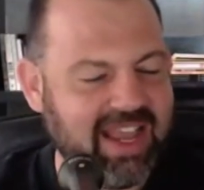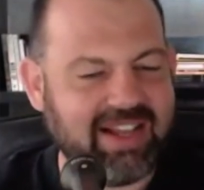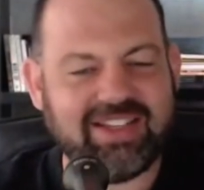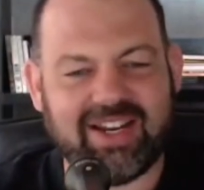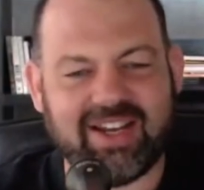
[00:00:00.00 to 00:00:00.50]

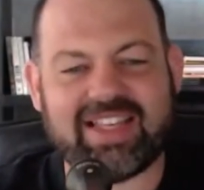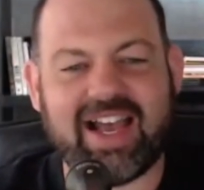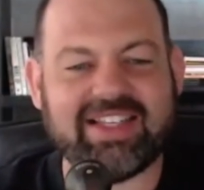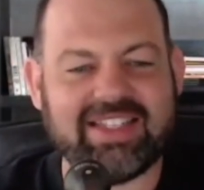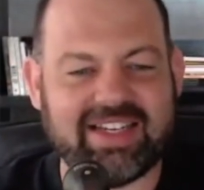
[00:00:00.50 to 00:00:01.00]
Now,
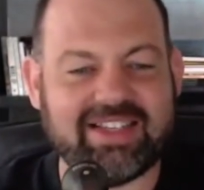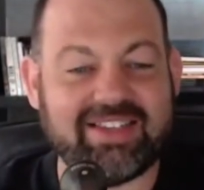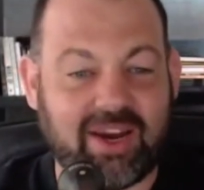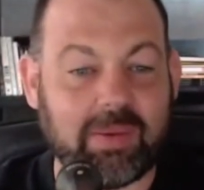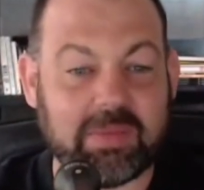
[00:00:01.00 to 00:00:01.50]
it's
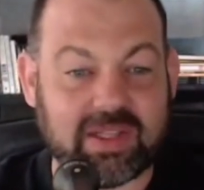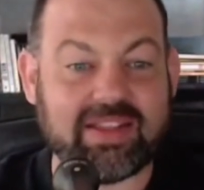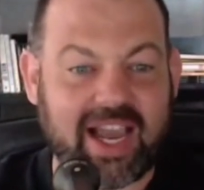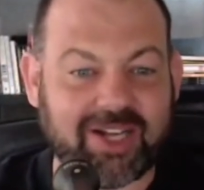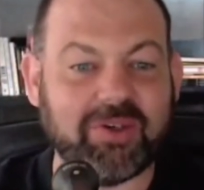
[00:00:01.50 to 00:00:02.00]
hard to get a
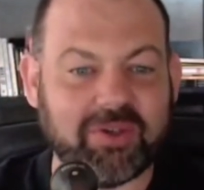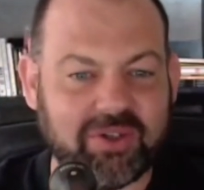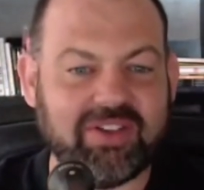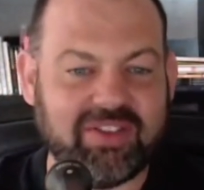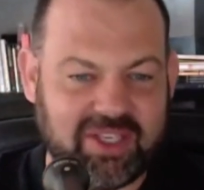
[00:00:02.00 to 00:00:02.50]
CRM that's
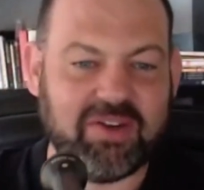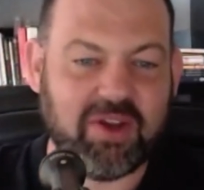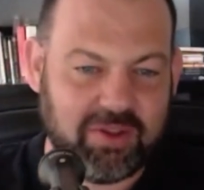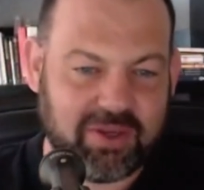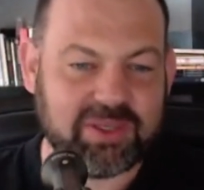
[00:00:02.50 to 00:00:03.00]
that
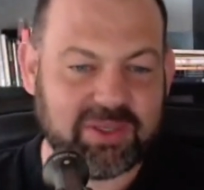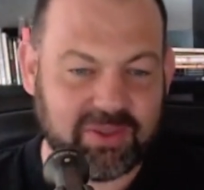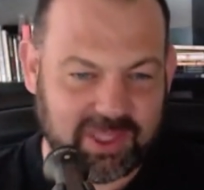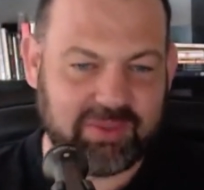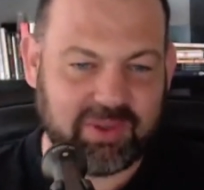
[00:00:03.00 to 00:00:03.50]
good that
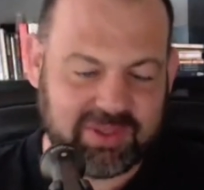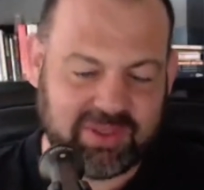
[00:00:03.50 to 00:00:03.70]
those